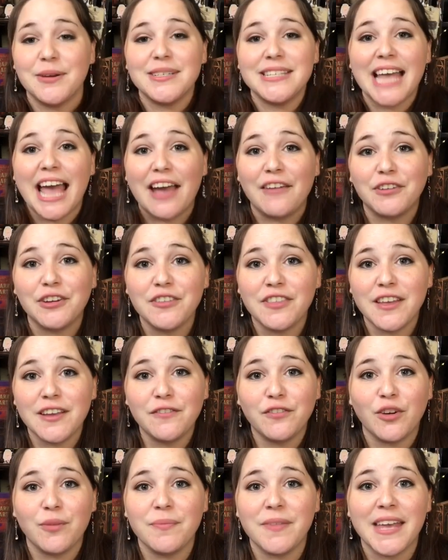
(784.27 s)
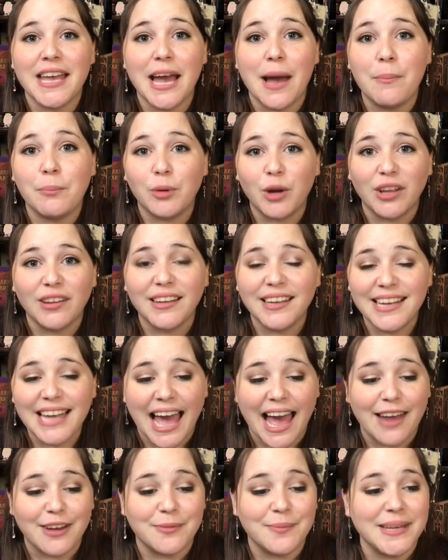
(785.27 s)
was everything from the Umbrella
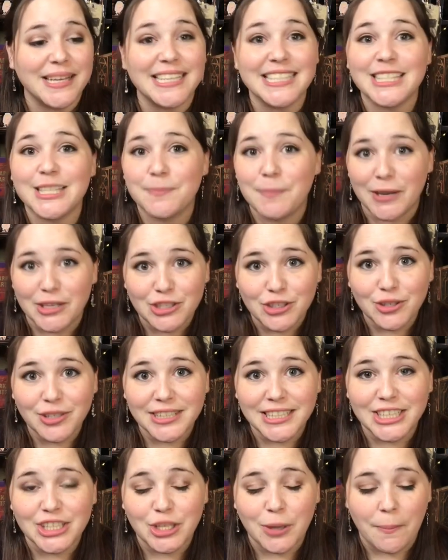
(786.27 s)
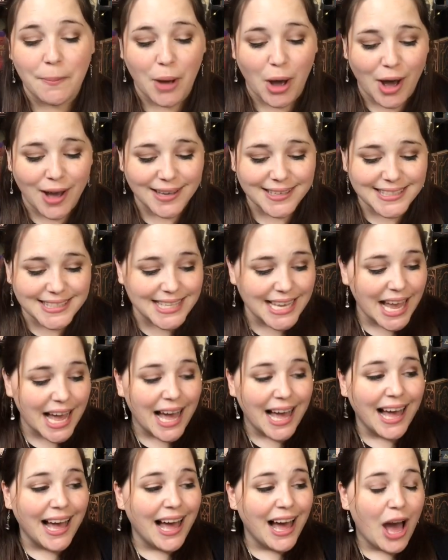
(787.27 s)
Academy Special Edition box.
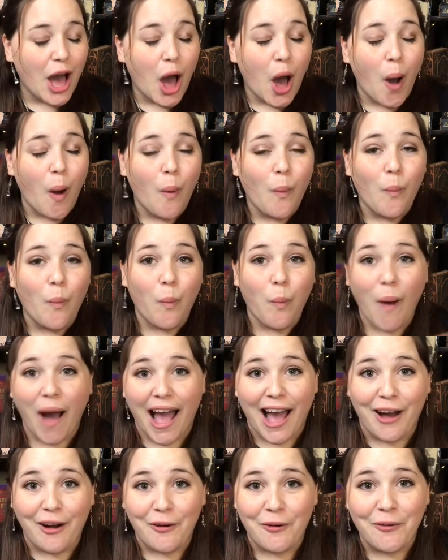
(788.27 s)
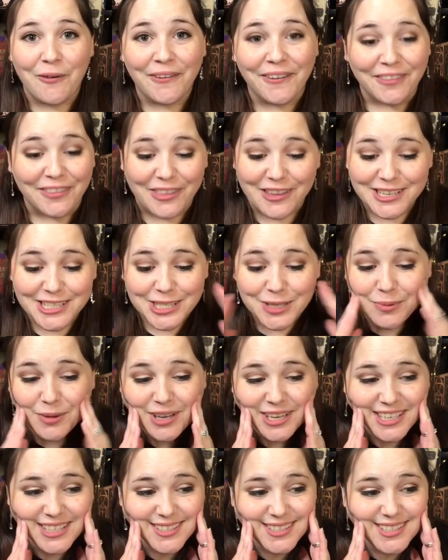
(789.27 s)
Wow, this
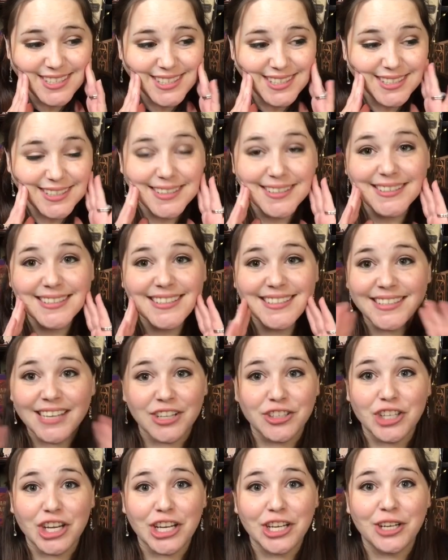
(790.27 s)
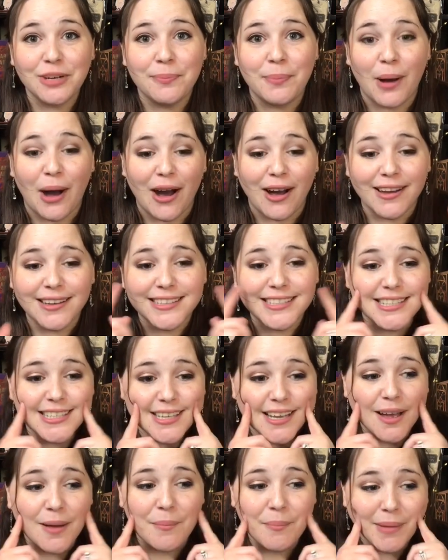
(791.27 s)
was such a good box.
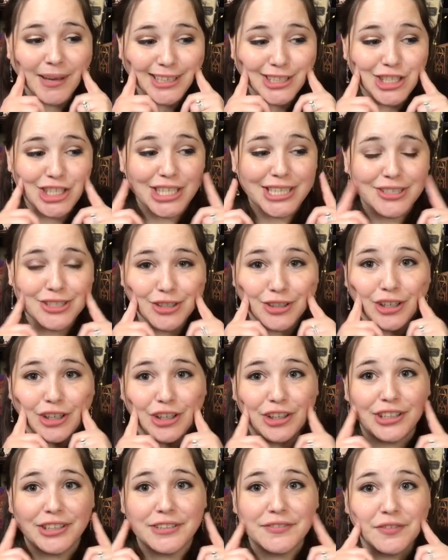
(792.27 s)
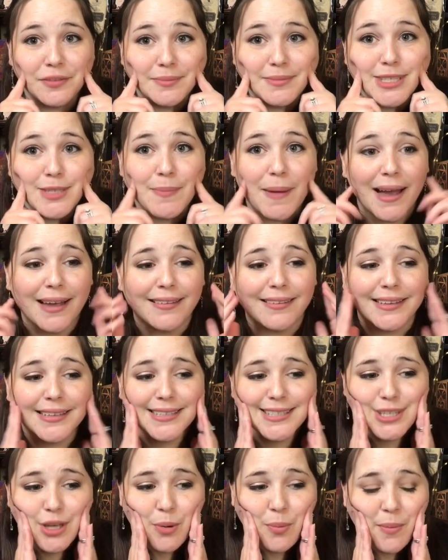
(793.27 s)
My cheeks are hurting from smiling
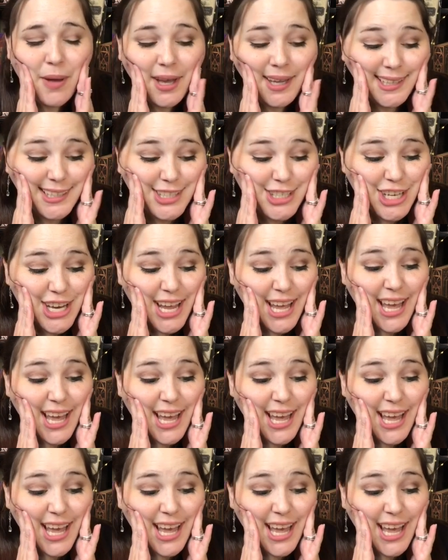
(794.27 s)
so much.